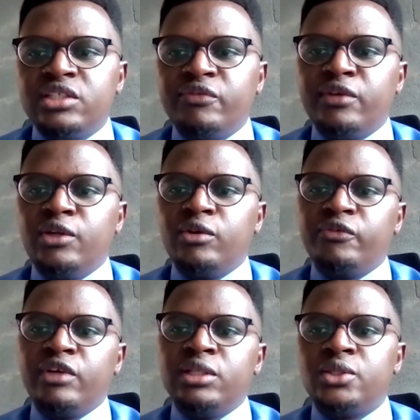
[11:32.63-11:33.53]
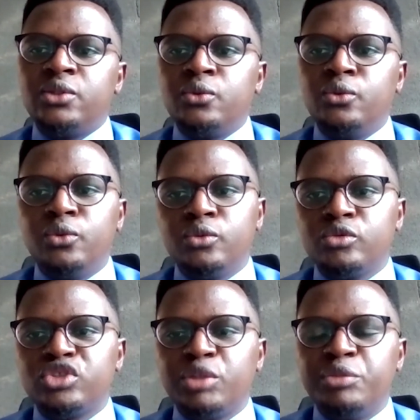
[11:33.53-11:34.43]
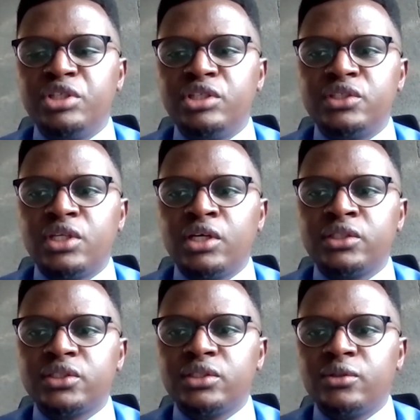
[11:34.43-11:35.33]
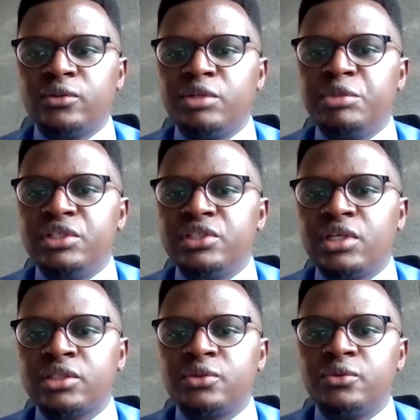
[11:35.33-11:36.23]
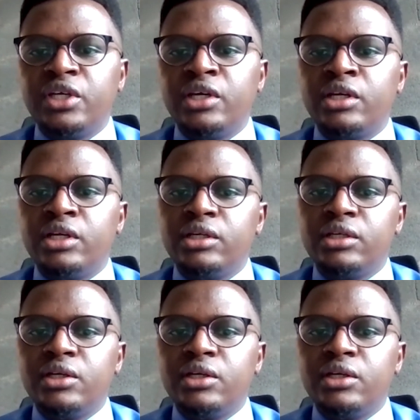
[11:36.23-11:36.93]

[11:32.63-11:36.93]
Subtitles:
if anyone fails to submit this tax or remit this tax to KRA,